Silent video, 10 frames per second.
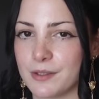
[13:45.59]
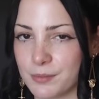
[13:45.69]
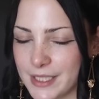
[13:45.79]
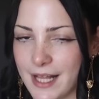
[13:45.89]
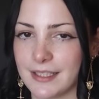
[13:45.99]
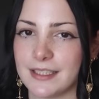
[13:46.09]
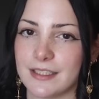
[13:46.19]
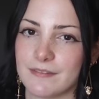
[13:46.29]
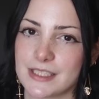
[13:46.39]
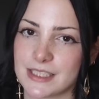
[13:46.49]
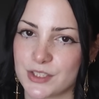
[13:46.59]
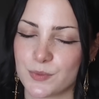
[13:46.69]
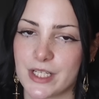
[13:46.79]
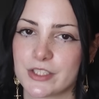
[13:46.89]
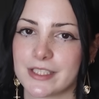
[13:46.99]
the reality of the
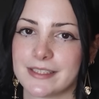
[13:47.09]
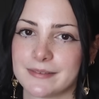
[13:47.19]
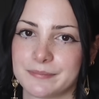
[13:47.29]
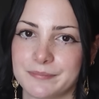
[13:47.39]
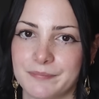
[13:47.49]
situation.